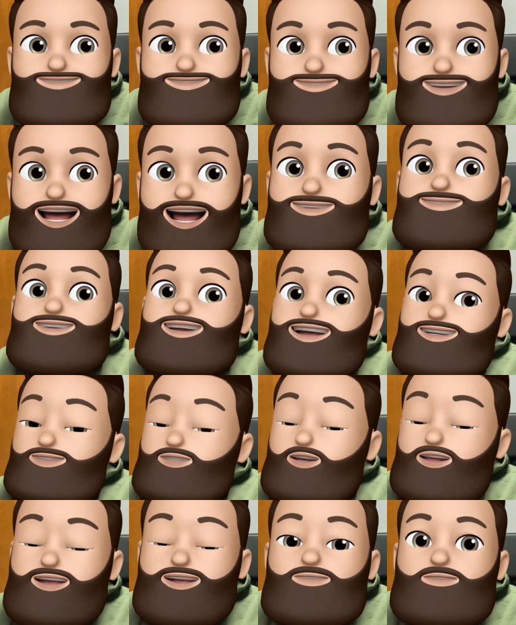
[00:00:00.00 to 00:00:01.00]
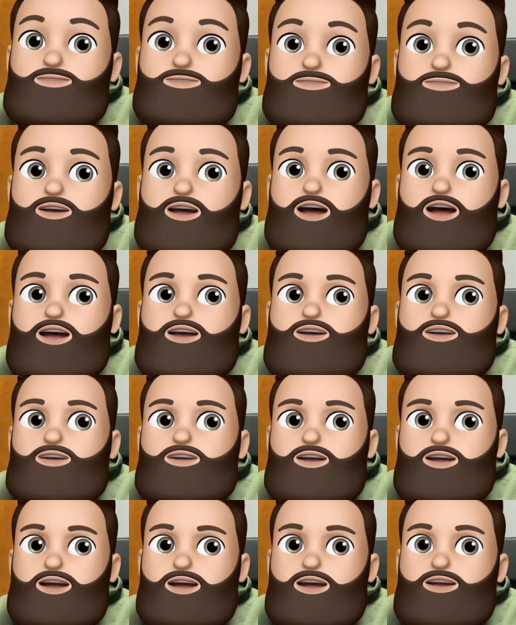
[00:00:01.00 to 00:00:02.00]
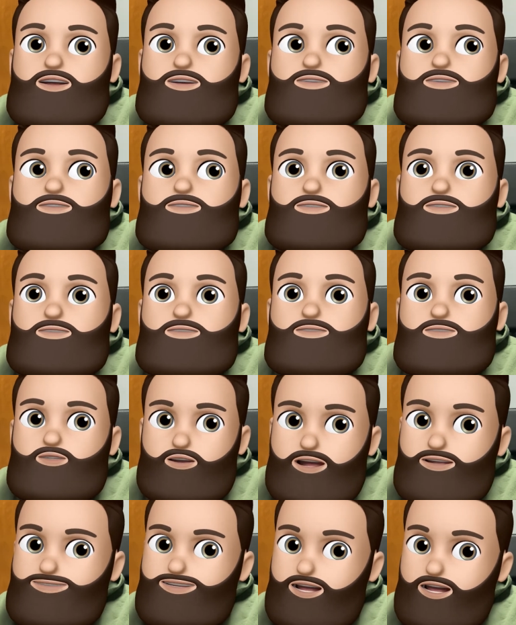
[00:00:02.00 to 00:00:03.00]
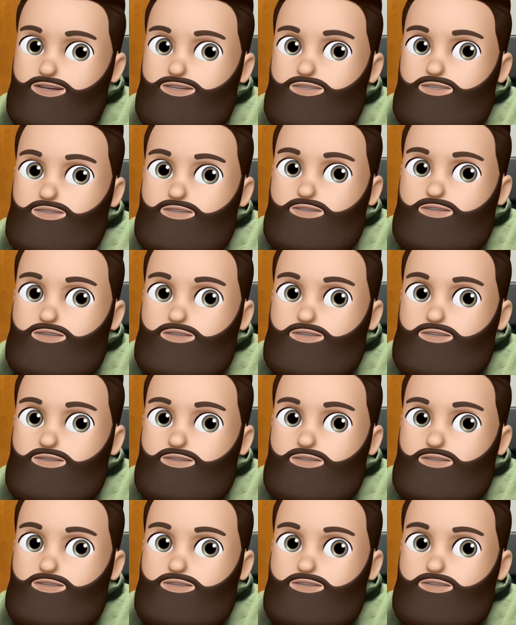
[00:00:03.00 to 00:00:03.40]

Have a safe trip. And King, drive safe.